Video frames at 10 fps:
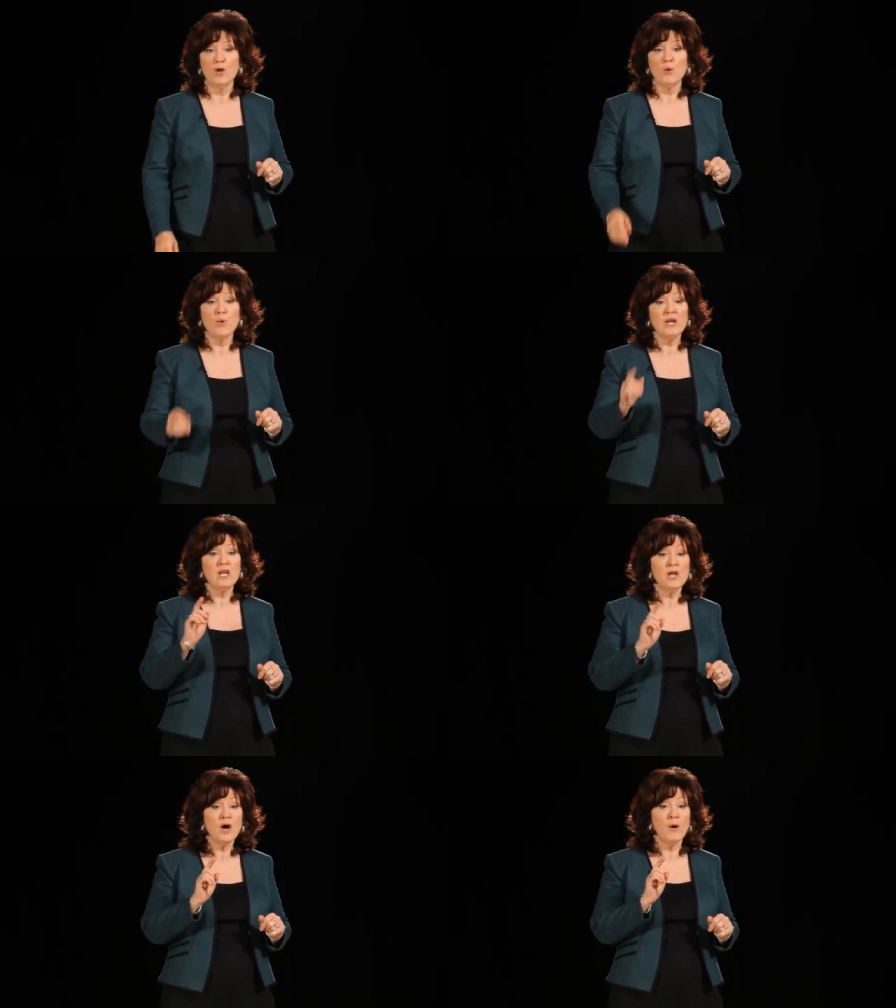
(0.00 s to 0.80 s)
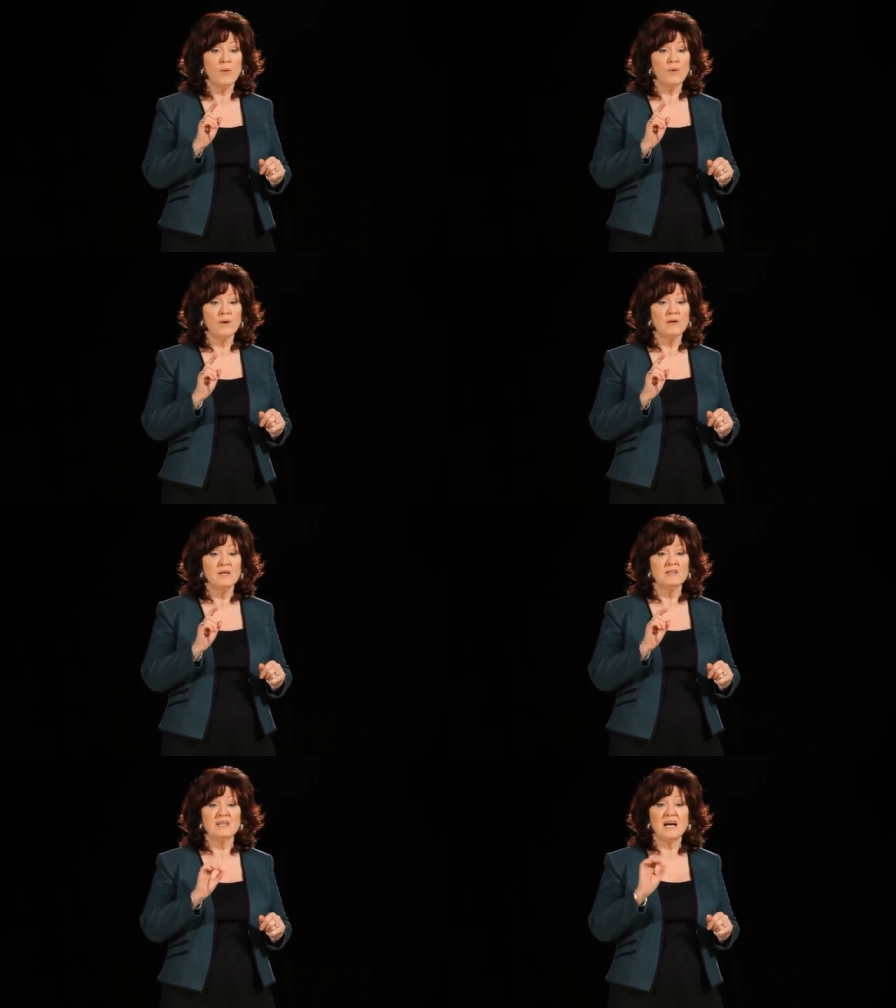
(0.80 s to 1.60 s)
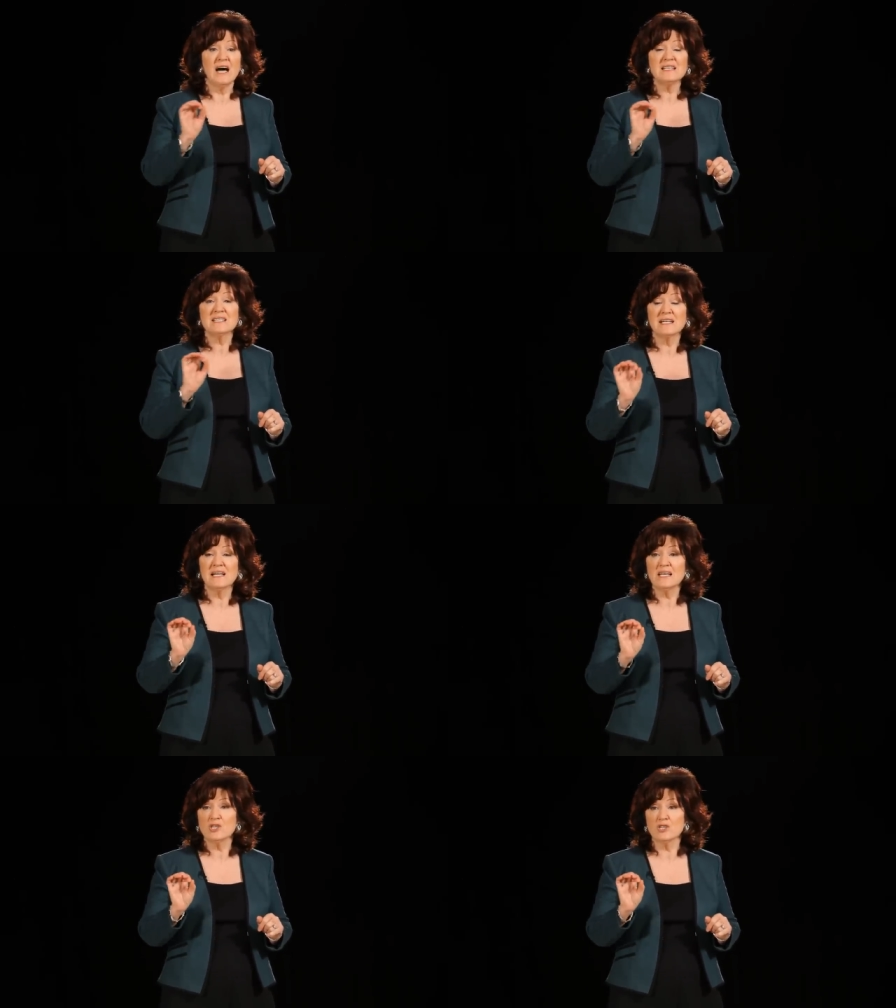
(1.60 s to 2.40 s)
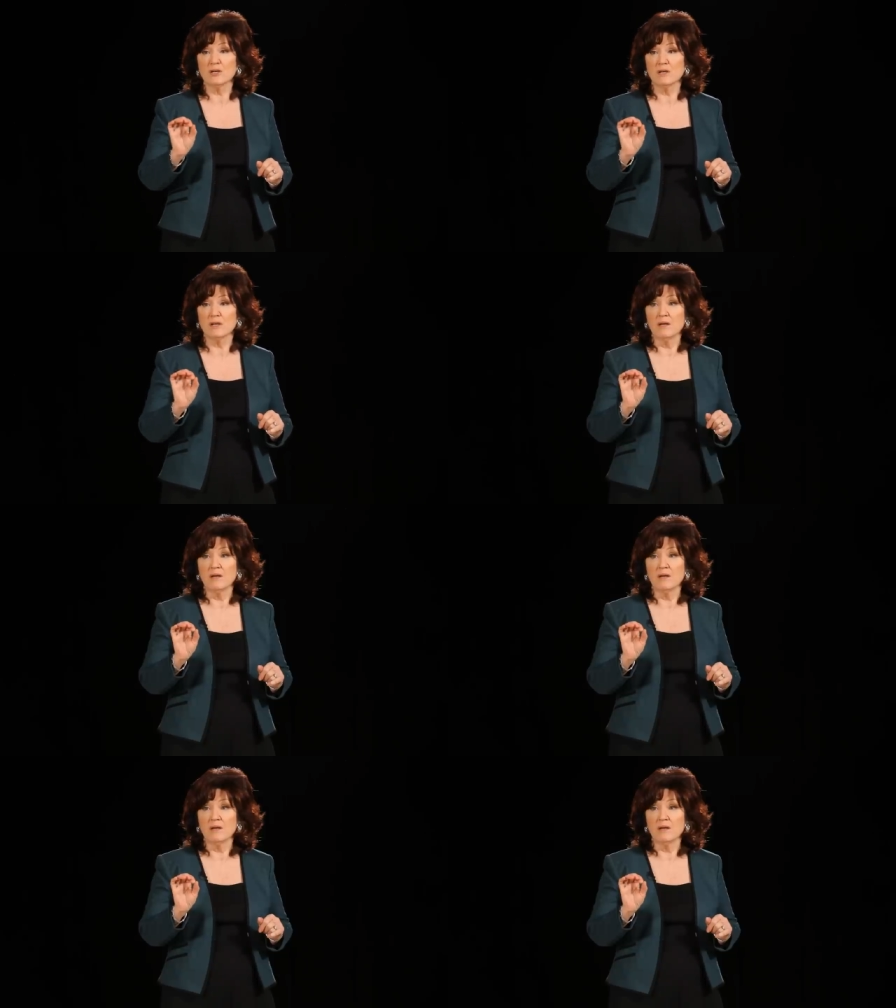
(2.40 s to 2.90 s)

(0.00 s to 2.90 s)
We know that isolation,